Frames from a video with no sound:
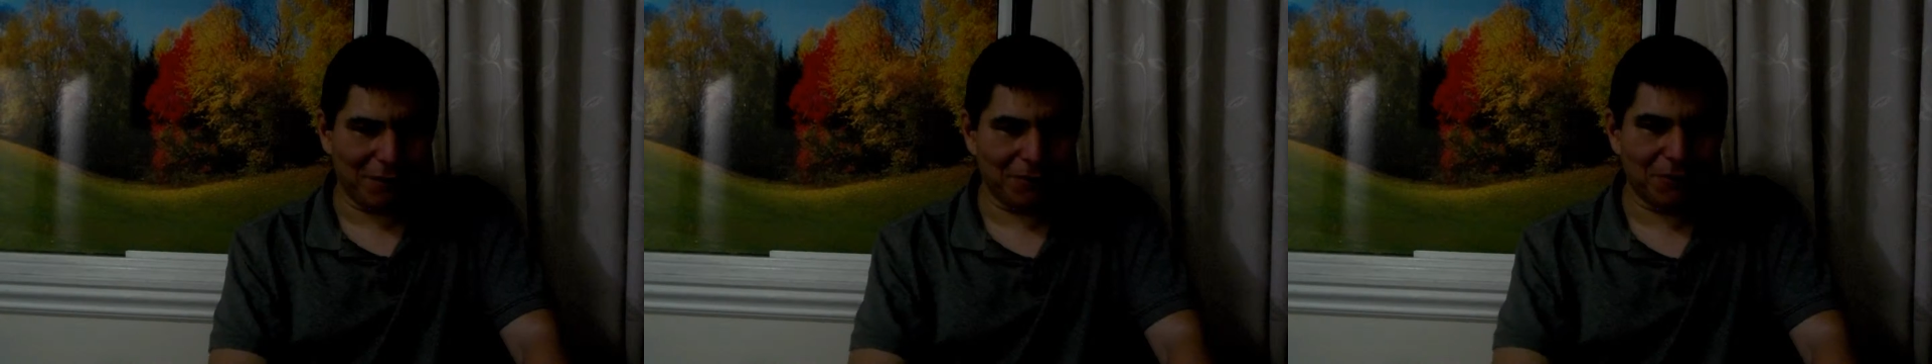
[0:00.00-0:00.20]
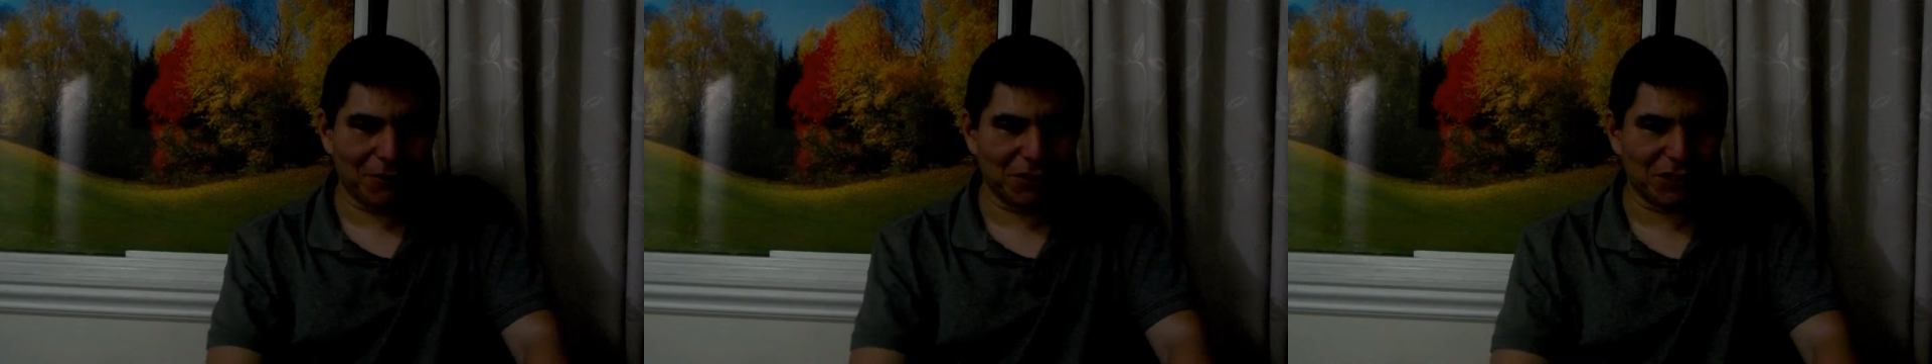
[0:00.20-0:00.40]

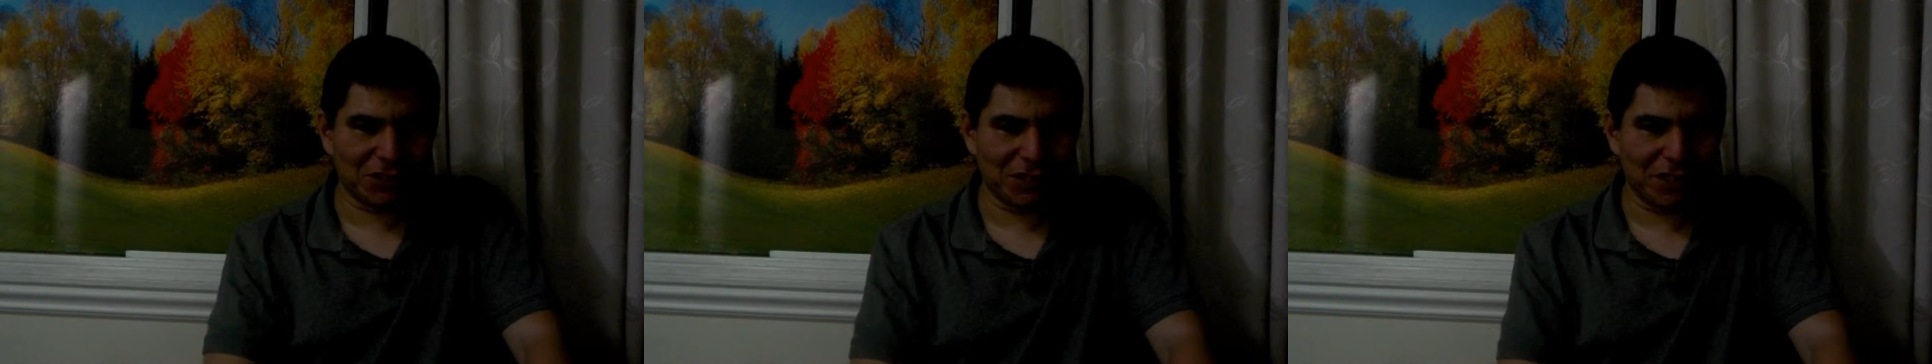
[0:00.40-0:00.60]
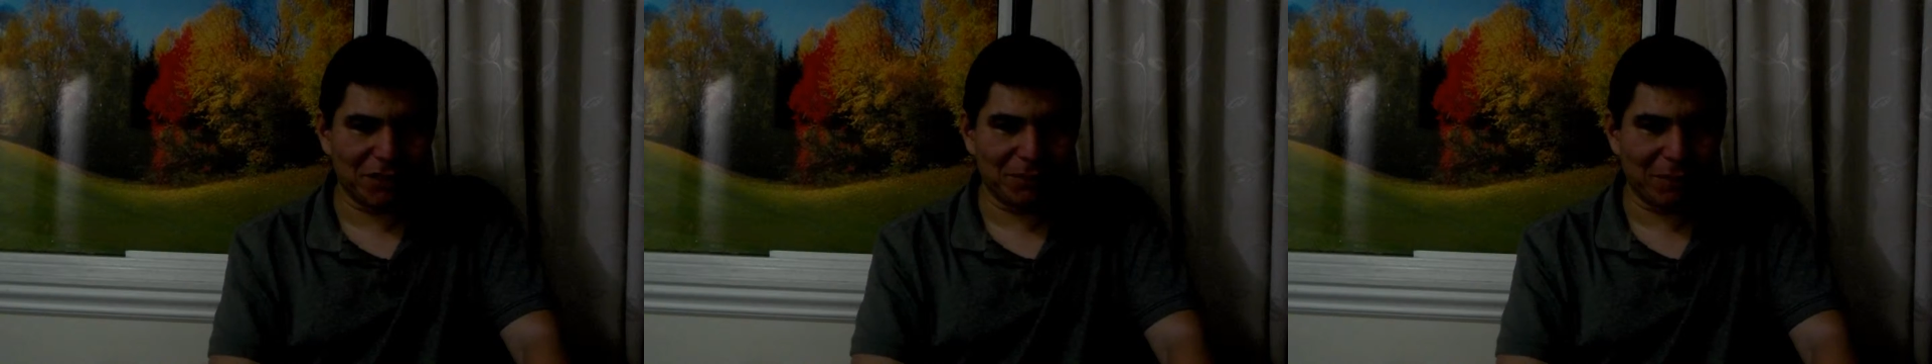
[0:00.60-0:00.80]
for the
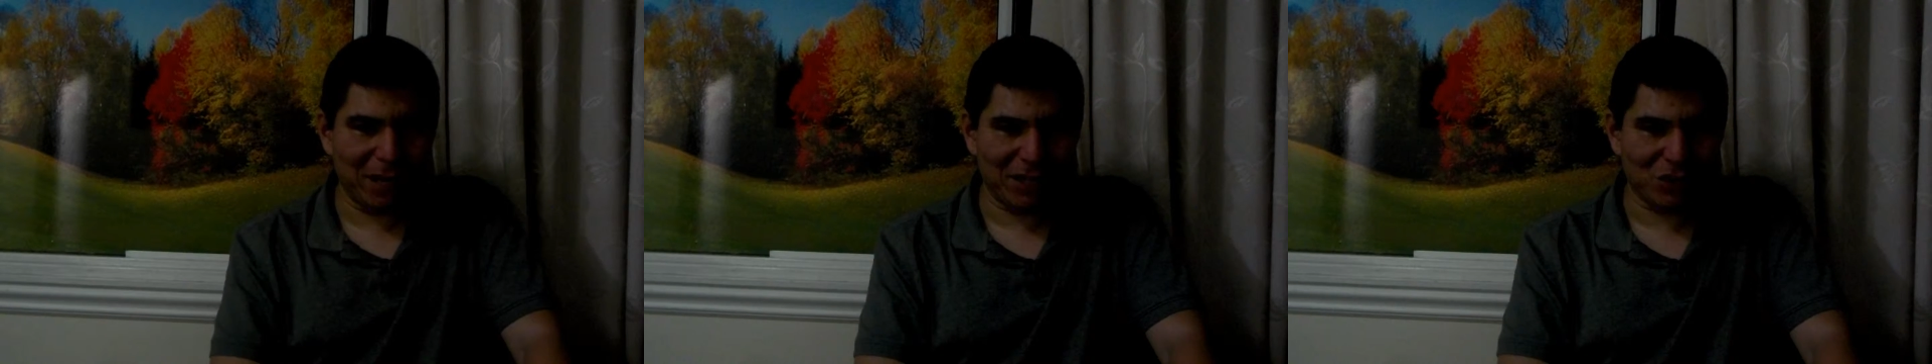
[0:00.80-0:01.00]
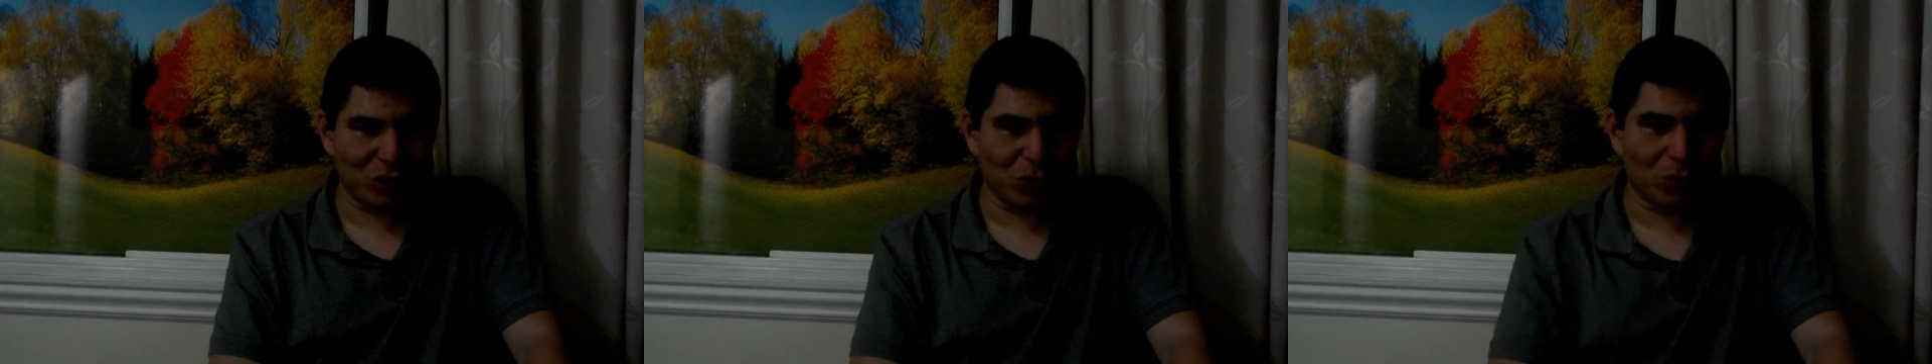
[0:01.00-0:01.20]
Sega
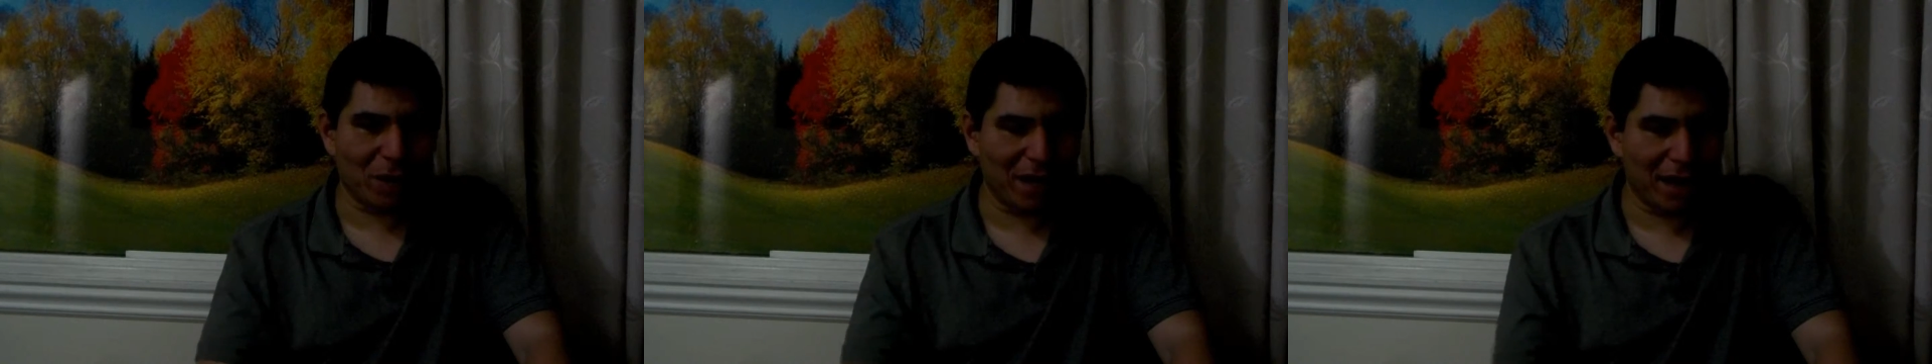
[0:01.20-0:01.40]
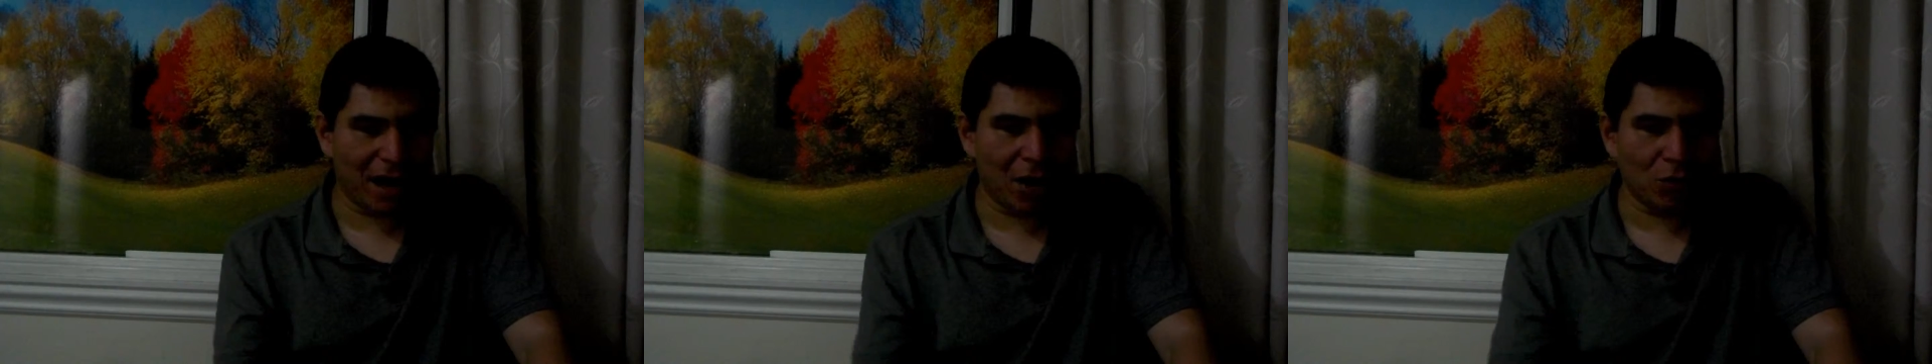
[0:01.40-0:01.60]
Master
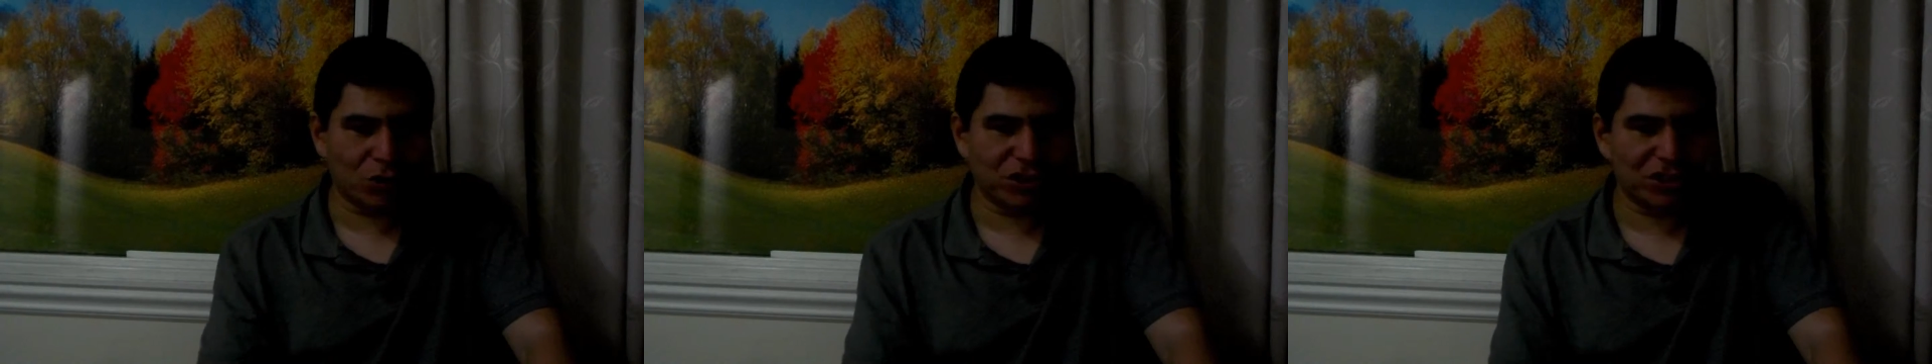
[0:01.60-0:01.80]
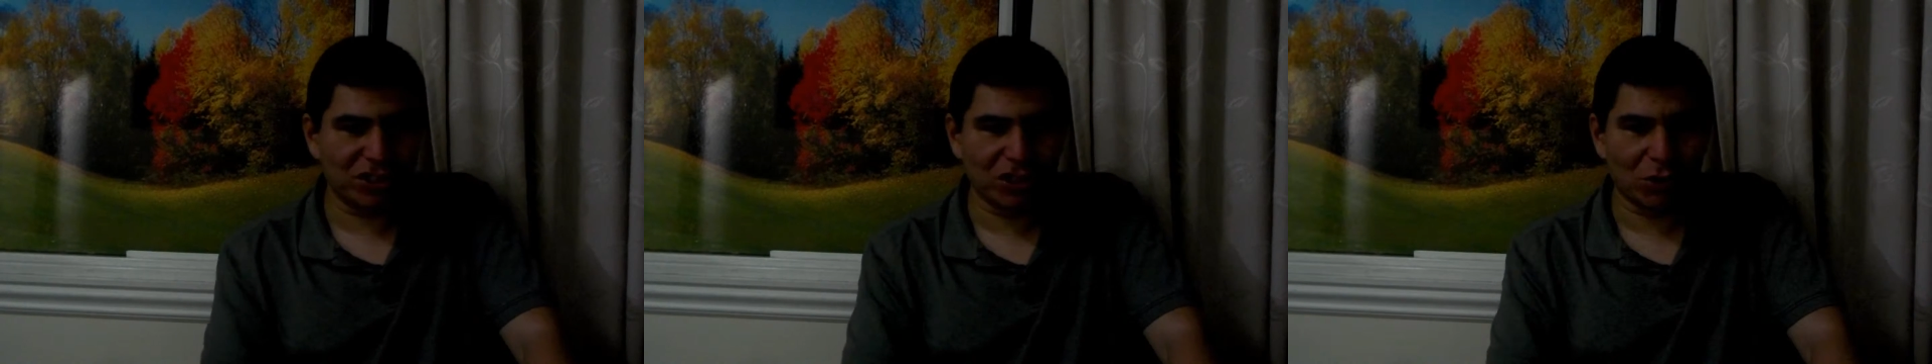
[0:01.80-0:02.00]
might
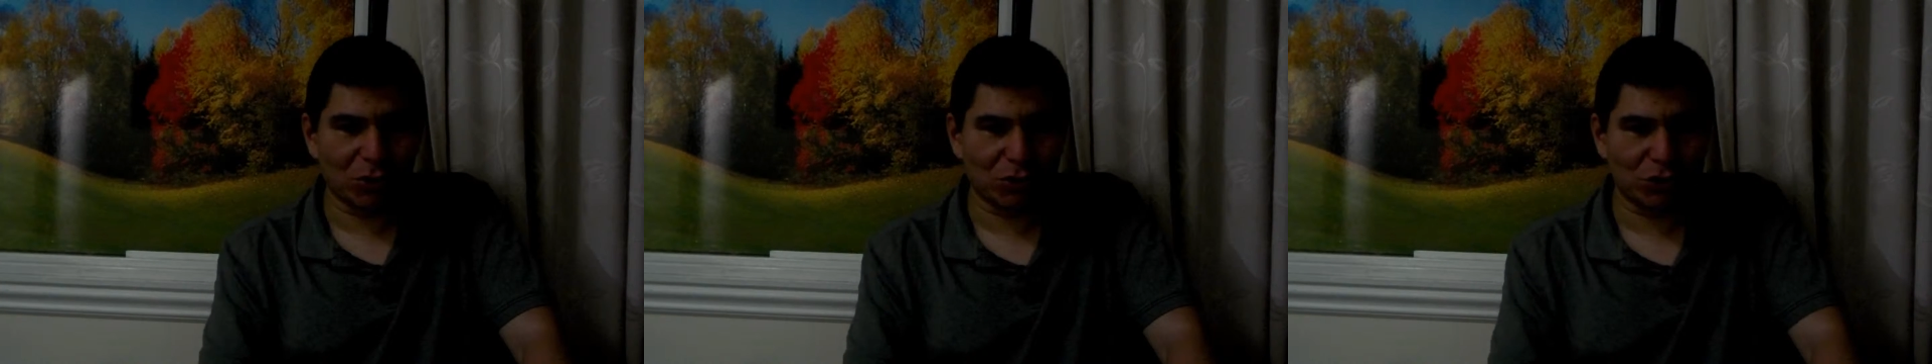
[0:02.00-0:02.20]
outsell